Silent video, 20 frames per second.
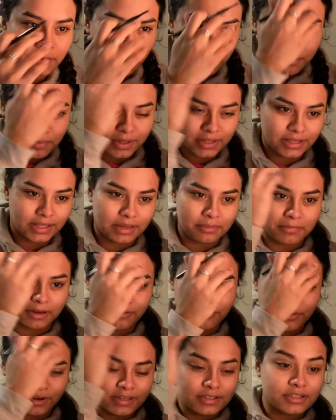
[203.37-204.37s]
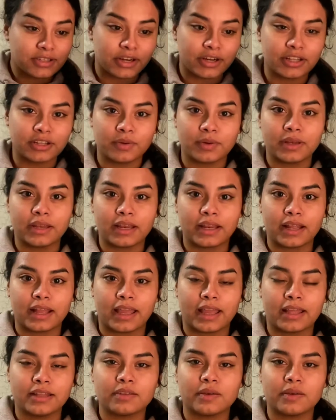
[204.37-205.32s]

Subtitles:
but then my friend started doing it again.